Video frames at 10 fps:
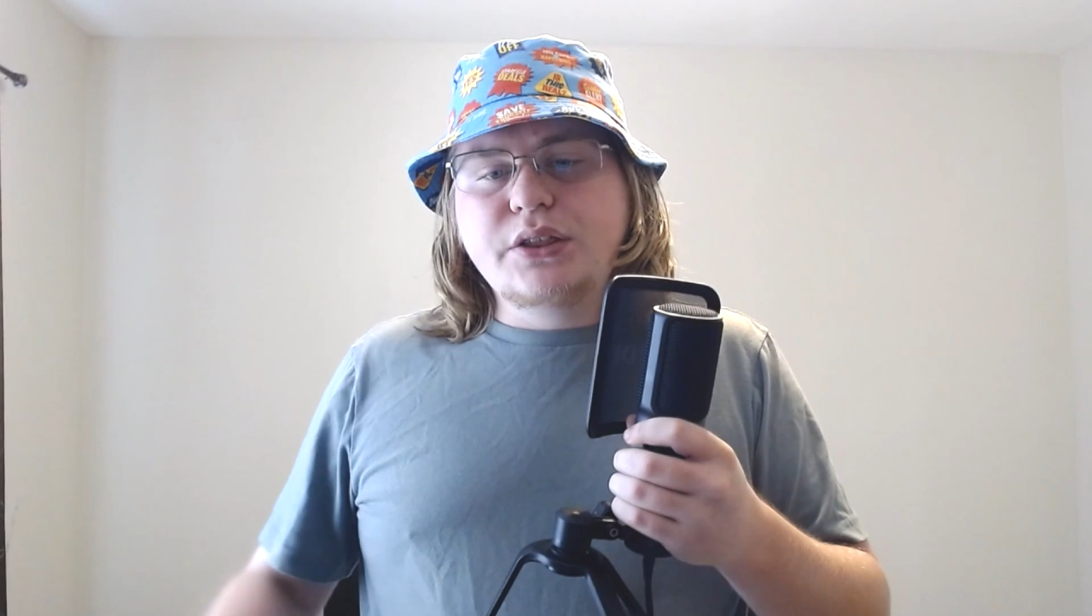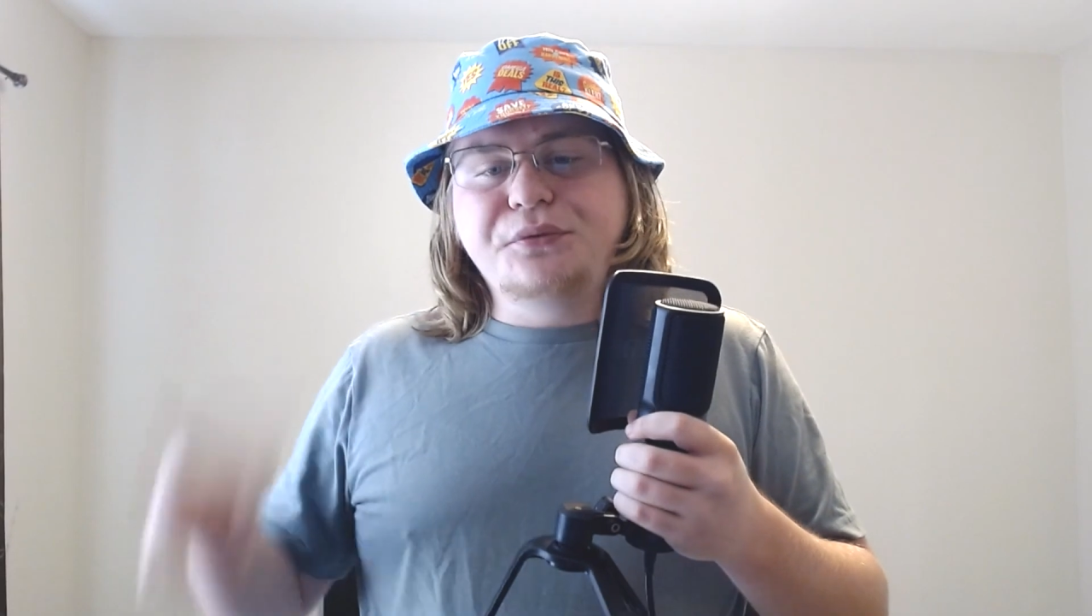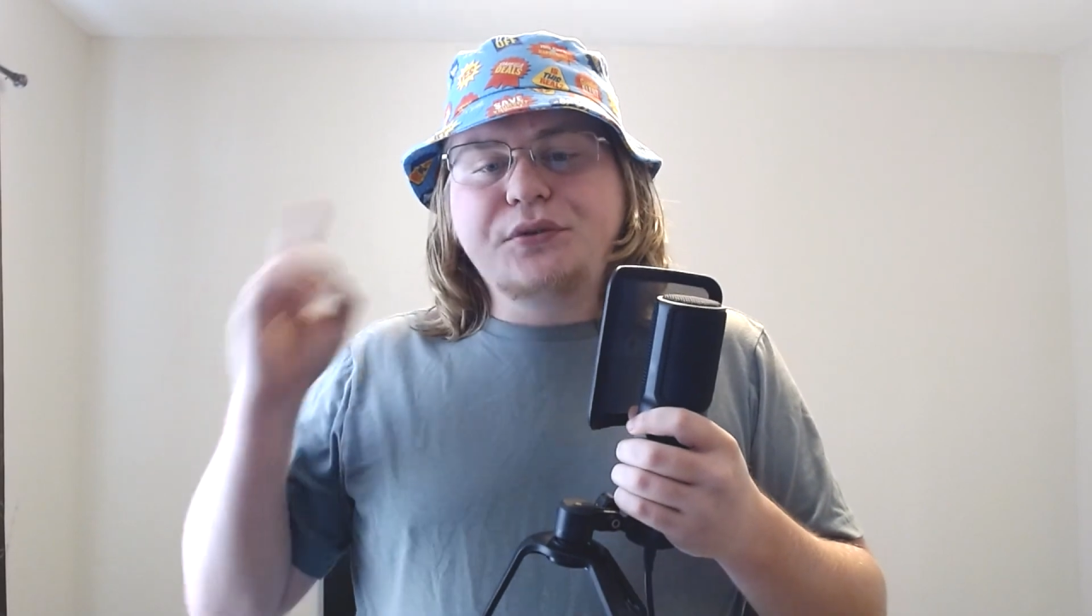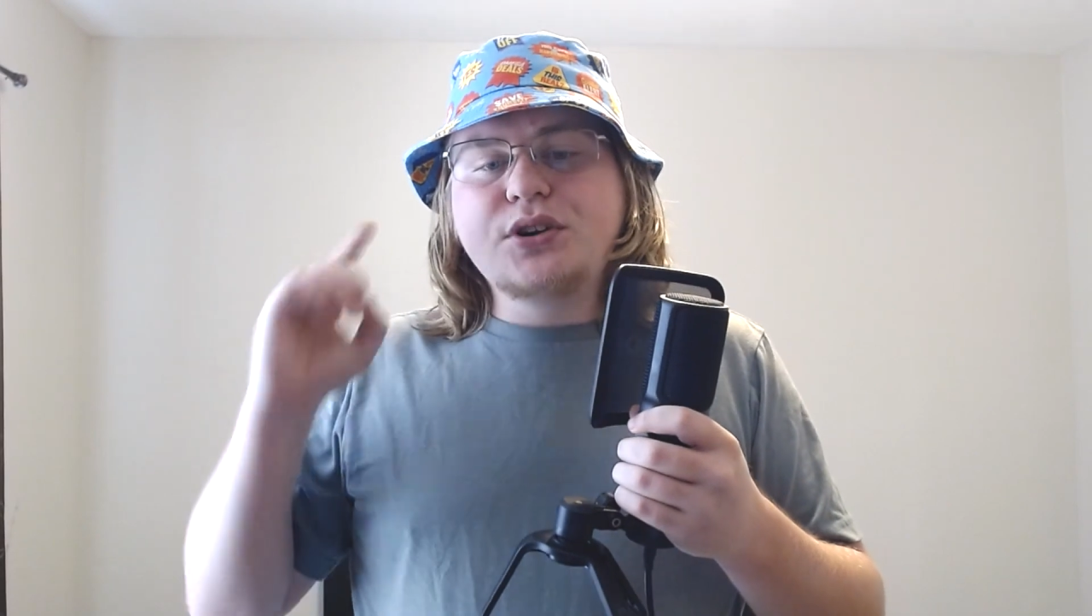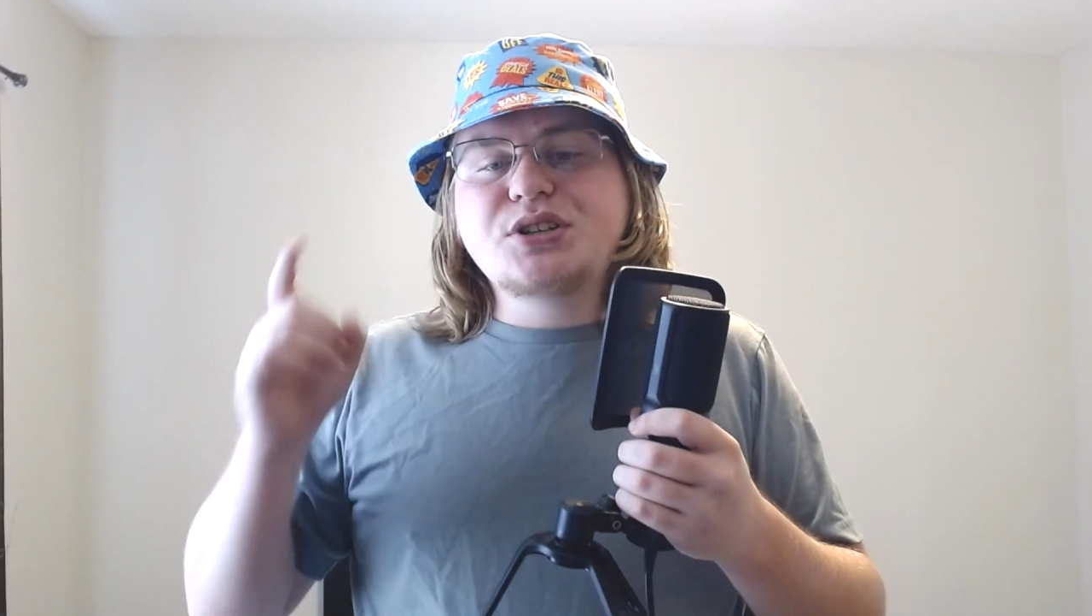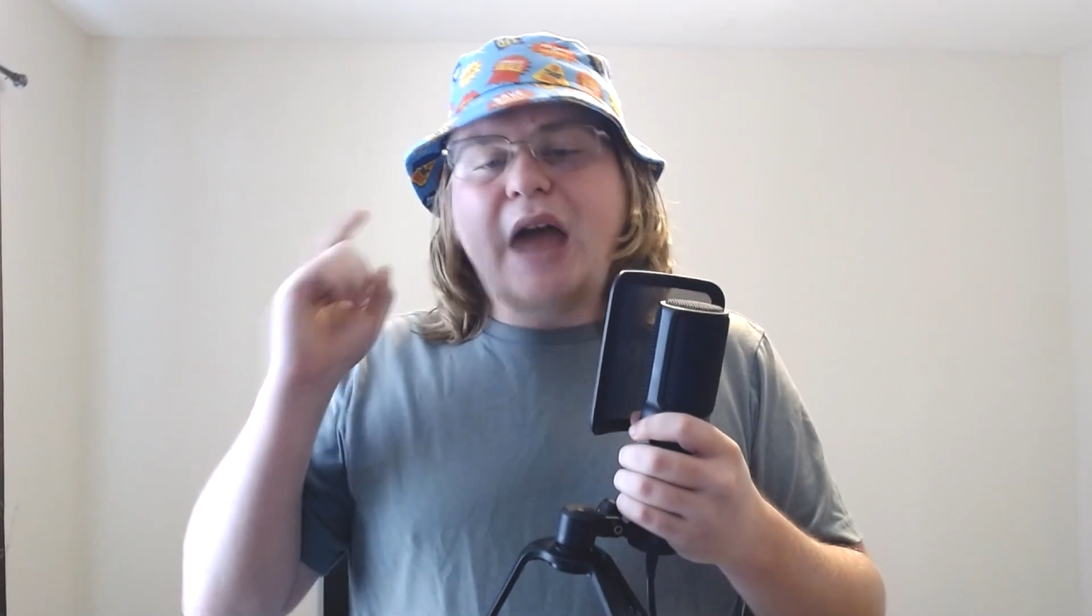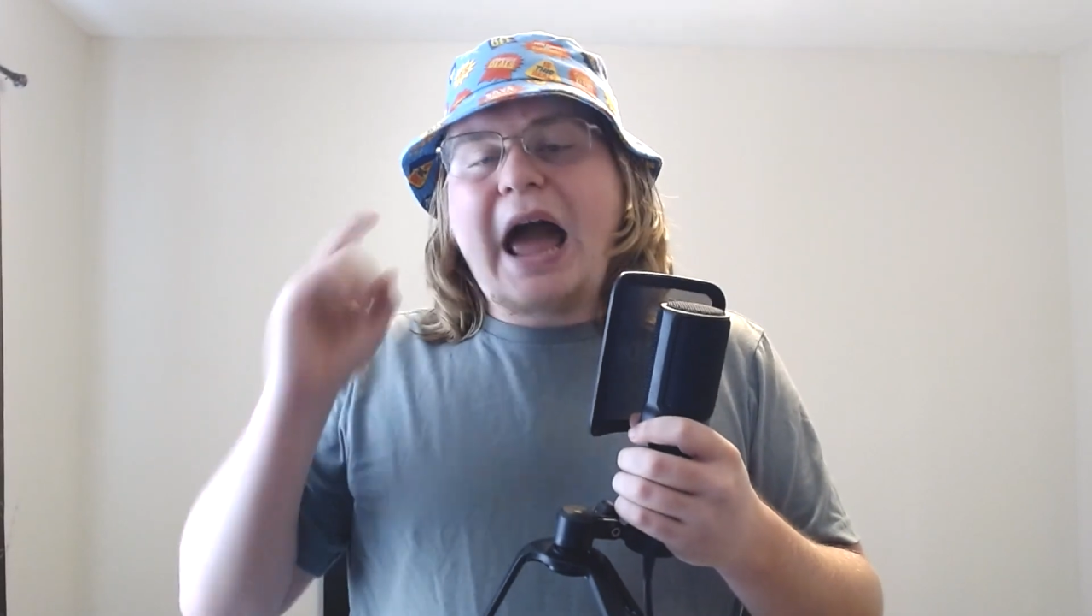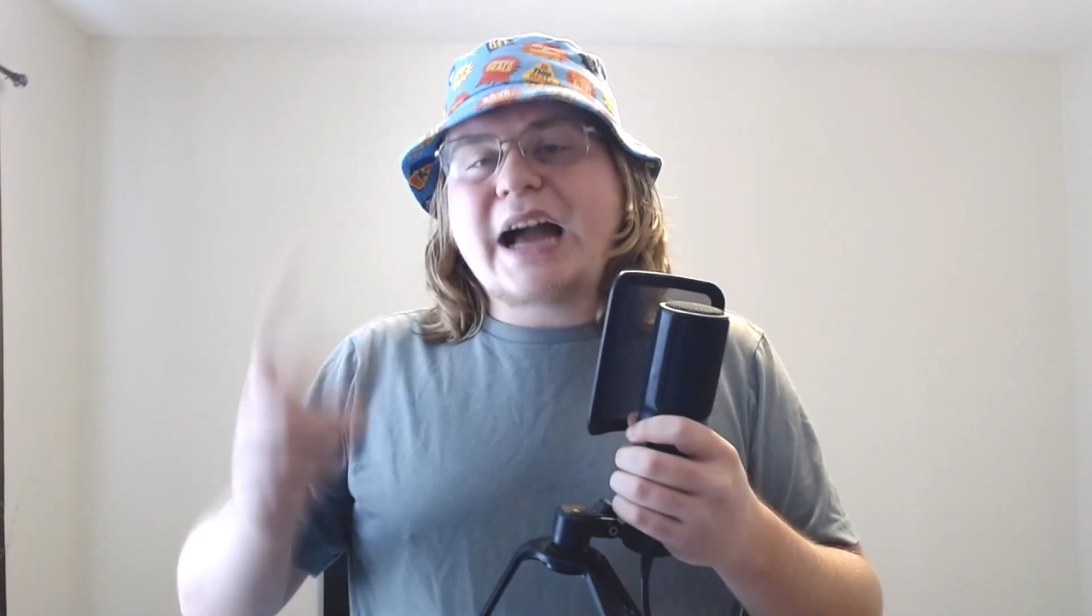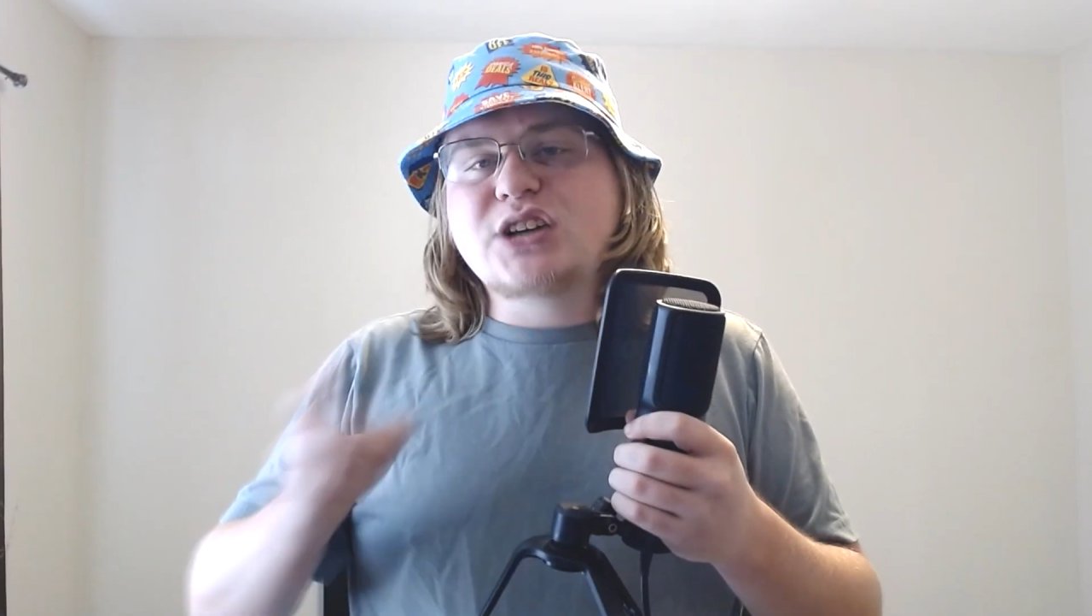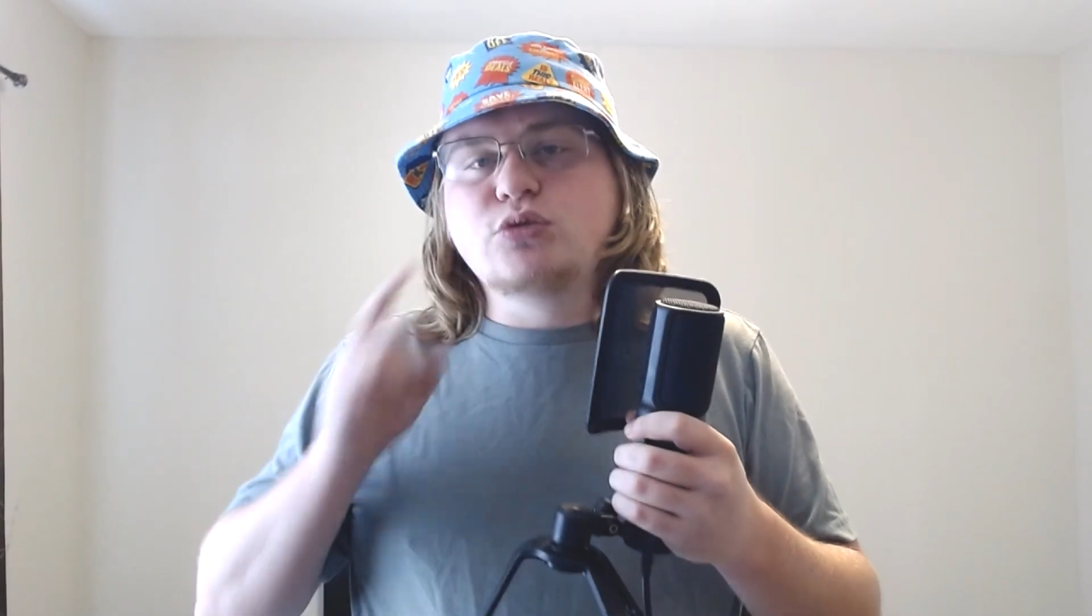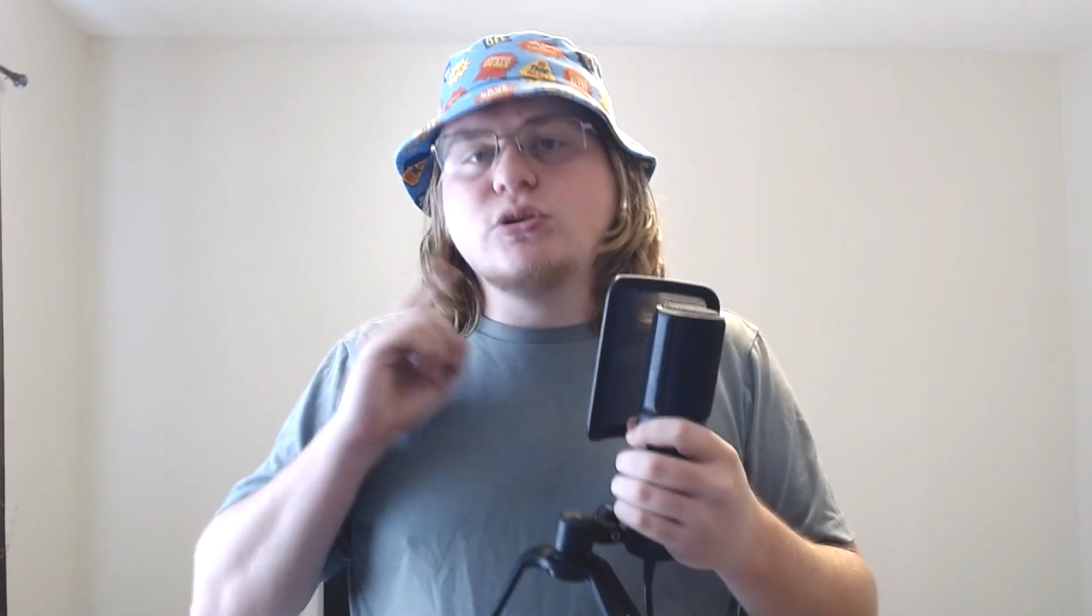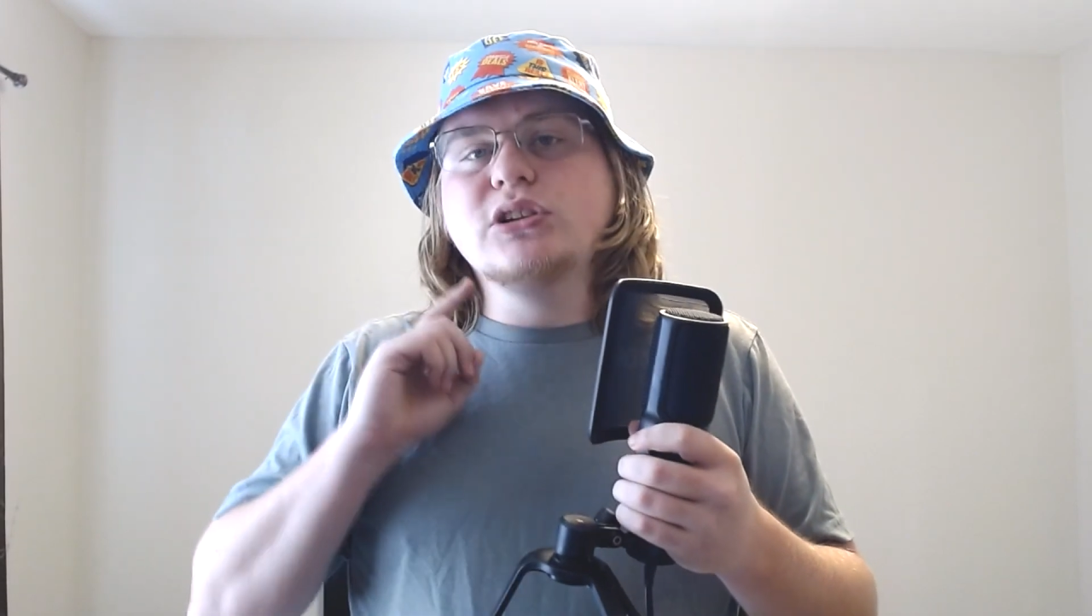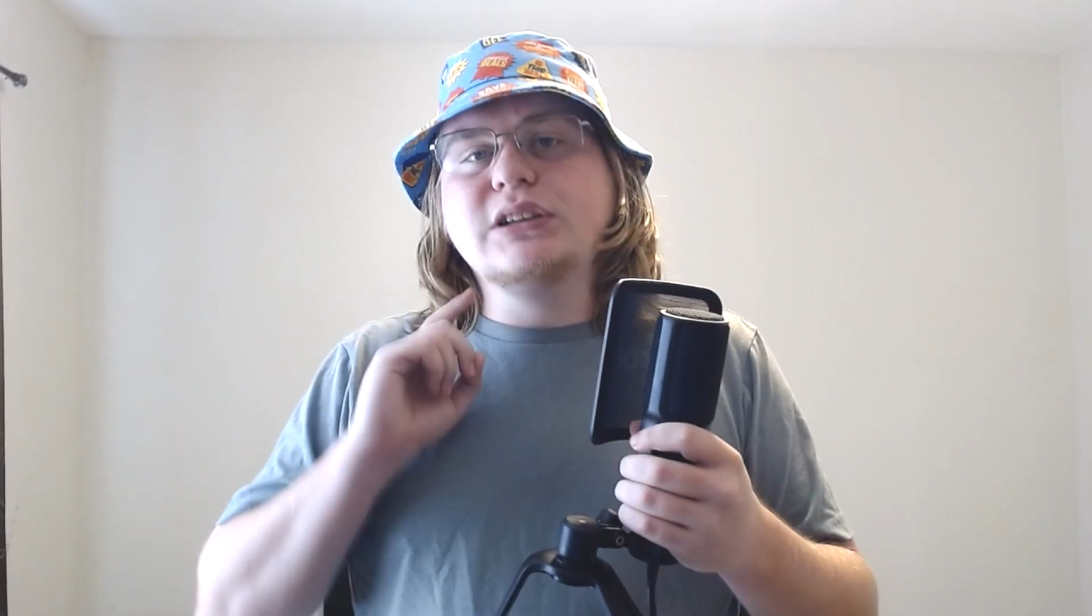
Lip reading: The first actual